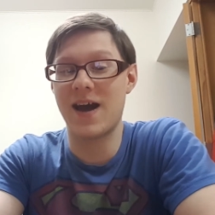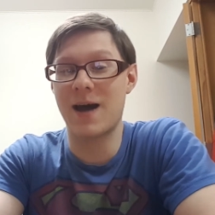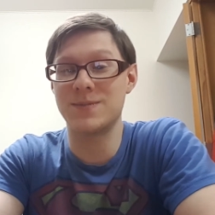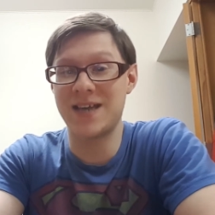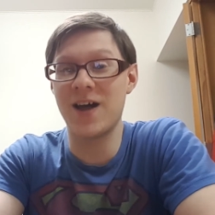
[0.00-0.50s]

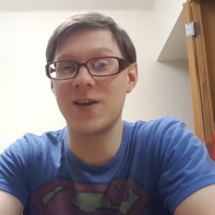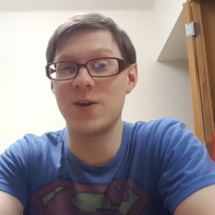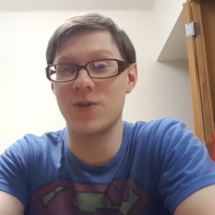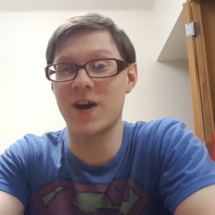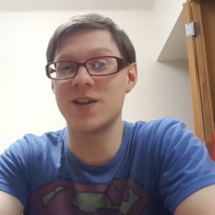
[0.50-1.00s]
I'm telling
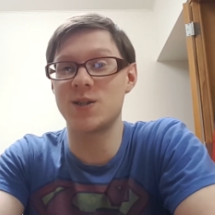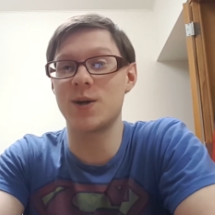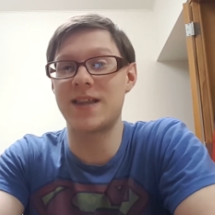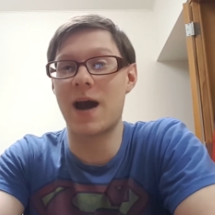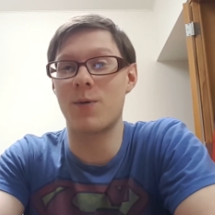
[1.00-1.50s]
you, they're going to do
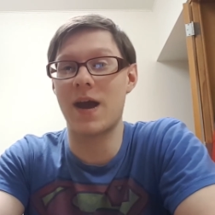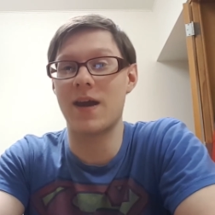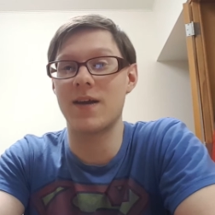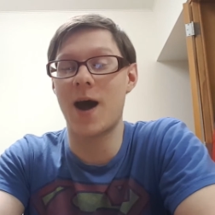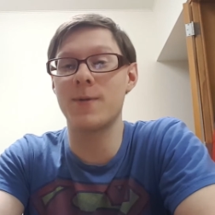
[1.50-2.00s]
it that
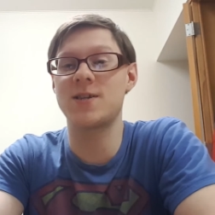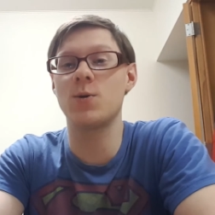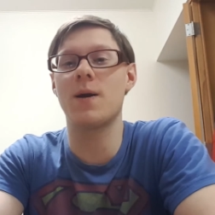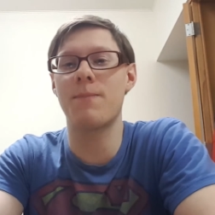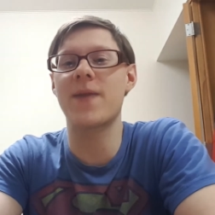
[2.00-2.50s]
way. How much
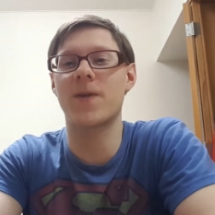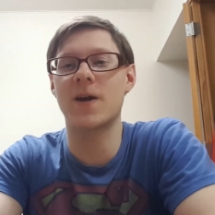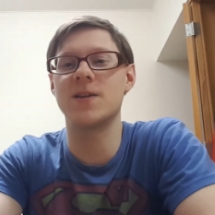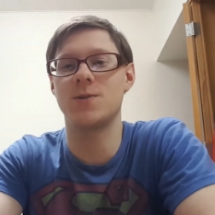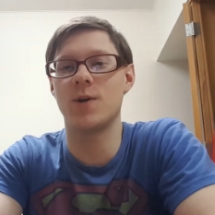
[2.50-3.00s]
you want to bet they're
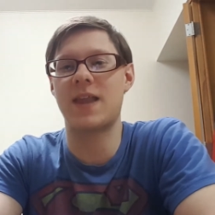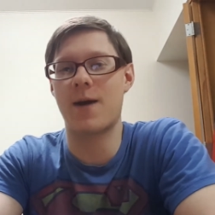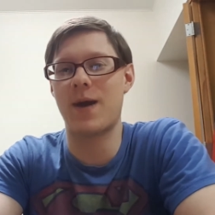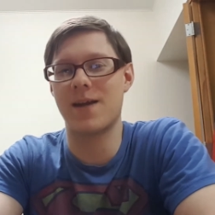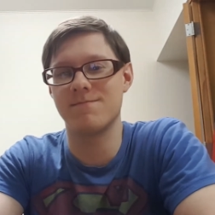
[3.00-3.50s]
going to do it
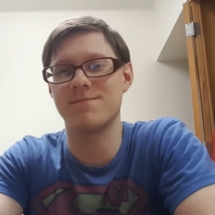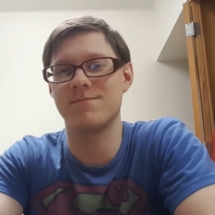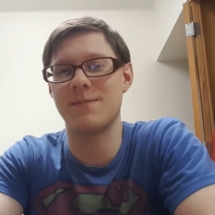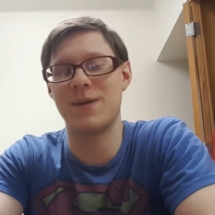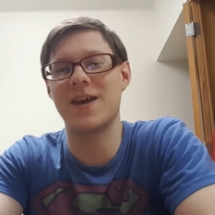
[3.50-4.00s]
that way?
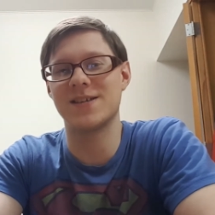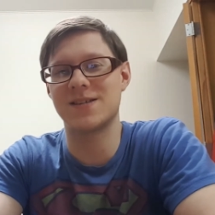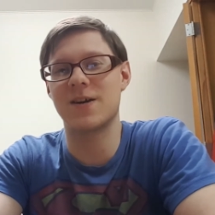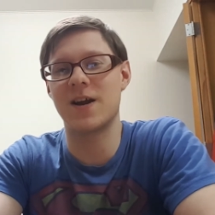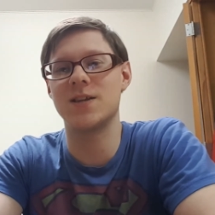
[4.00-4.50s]

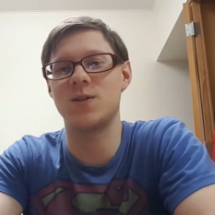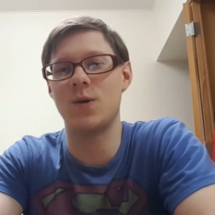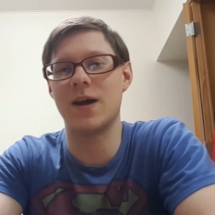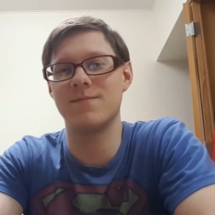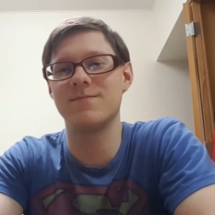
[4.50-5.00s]
Because they're going to
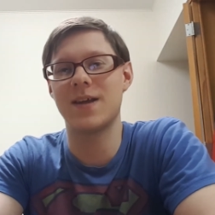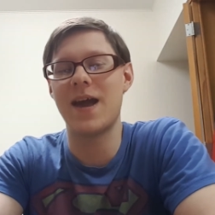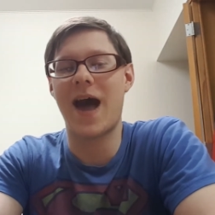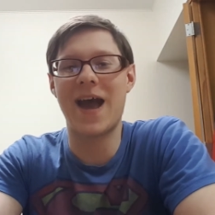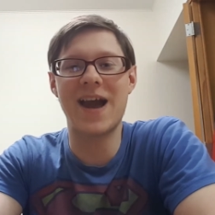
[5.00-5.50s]
do it.
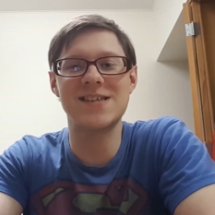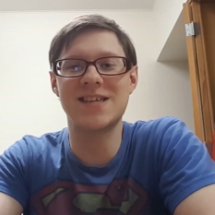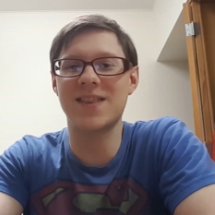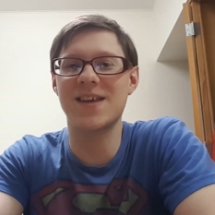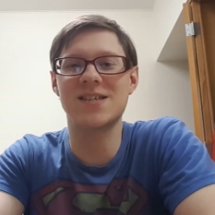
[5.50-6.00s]
I, I,
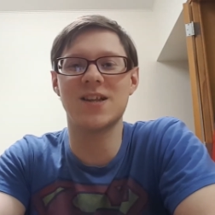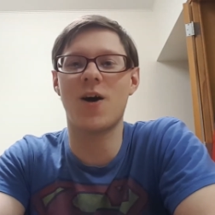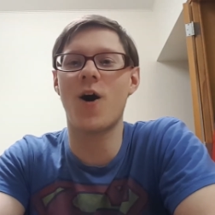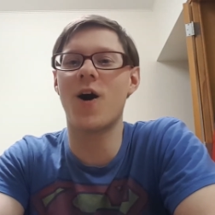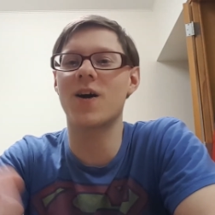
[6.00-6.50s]
said this a
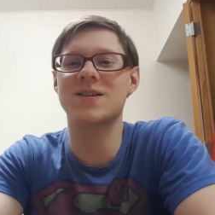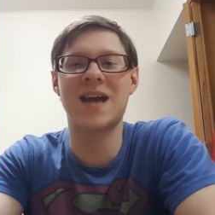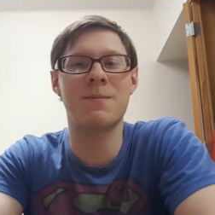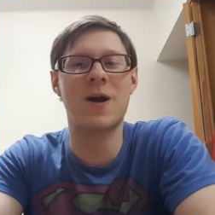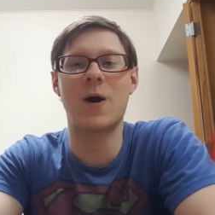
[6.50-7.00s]
long
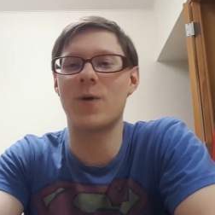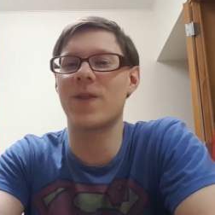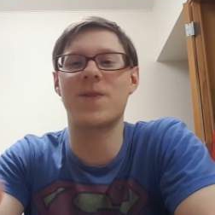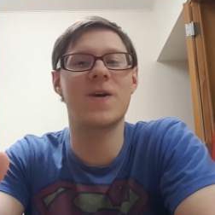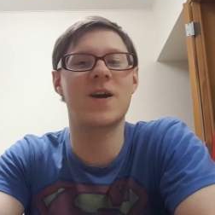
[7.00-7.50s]
time
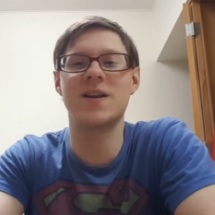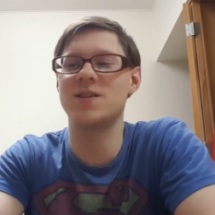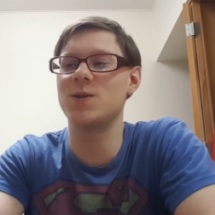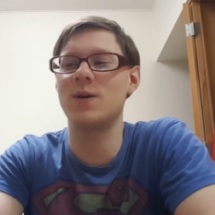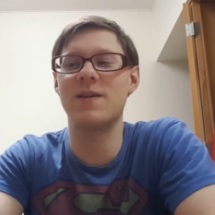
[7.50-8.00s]
ago. They're going to
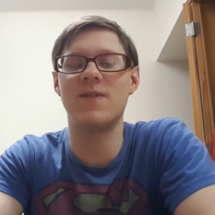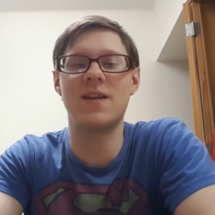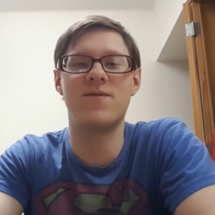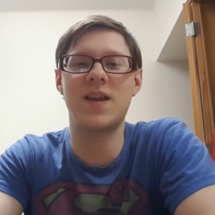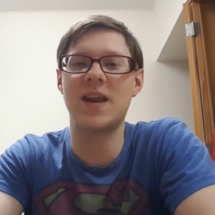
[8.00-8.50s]
do it in
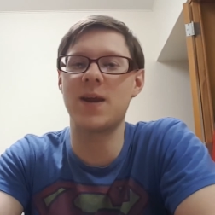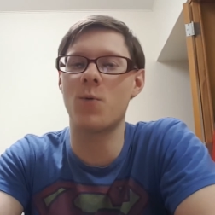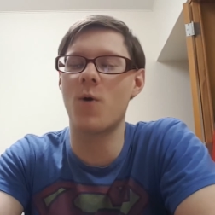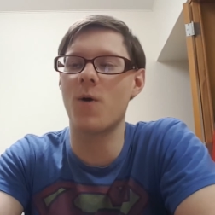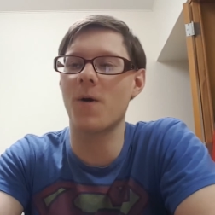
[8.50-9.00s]
Infinity
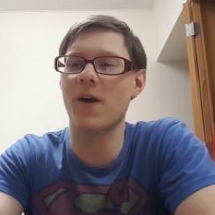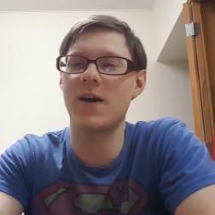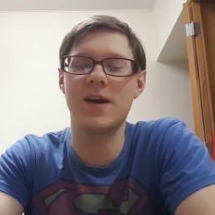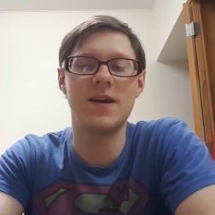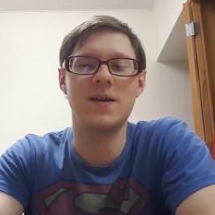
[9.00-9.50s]
War.